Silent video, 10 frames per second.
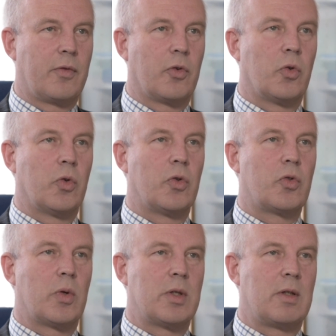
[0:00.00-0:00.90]
for
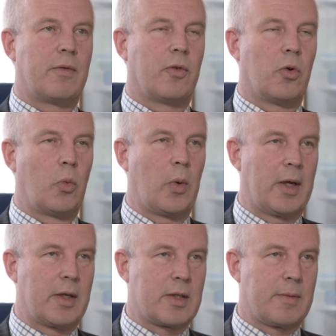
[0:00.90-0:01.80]
24
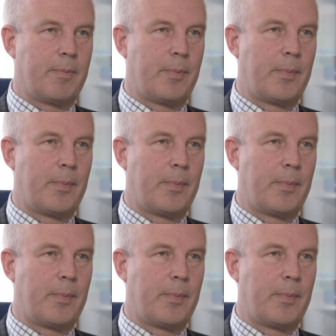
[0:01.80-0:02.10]
weeks.